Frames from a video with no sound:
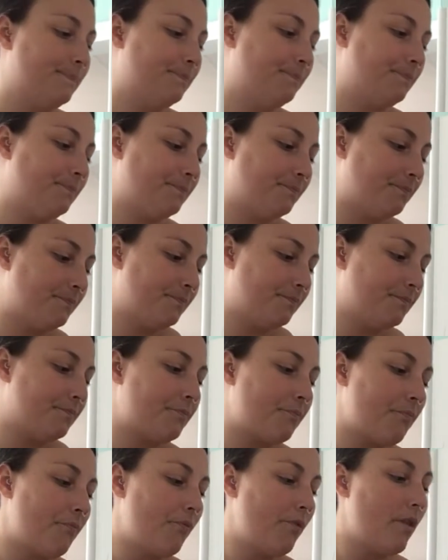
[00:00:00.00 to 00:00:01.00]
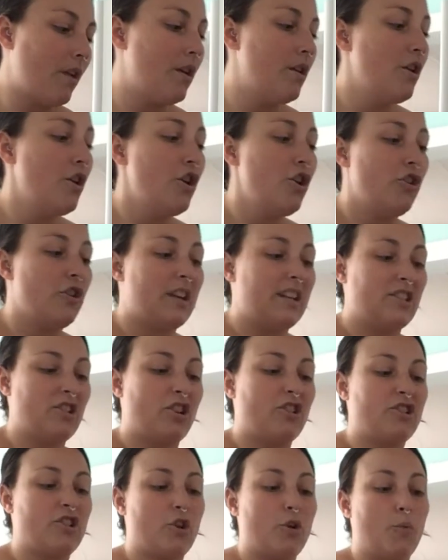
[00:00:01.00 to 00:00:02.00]
You guys are
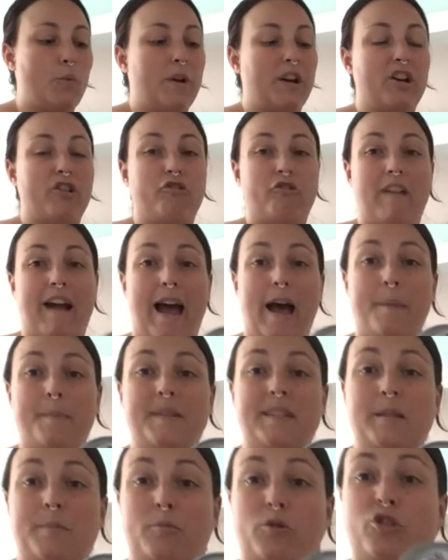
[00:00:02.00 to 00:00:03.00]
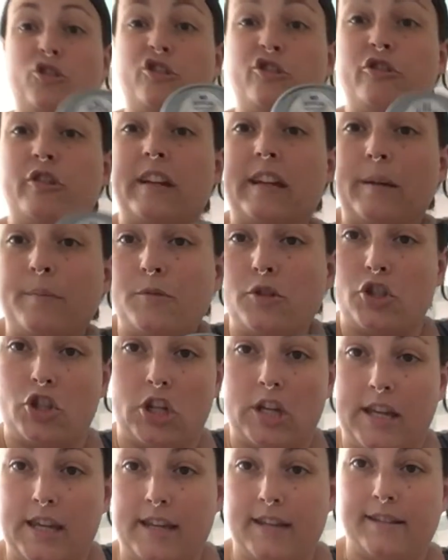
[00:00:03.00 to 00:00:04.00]
also going to want to grab some cream
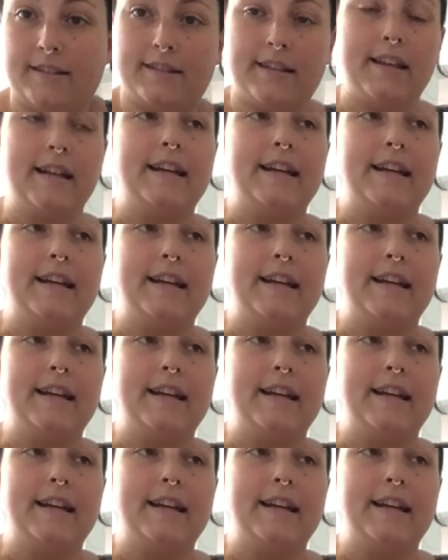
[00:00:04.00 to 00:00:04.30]
cheese.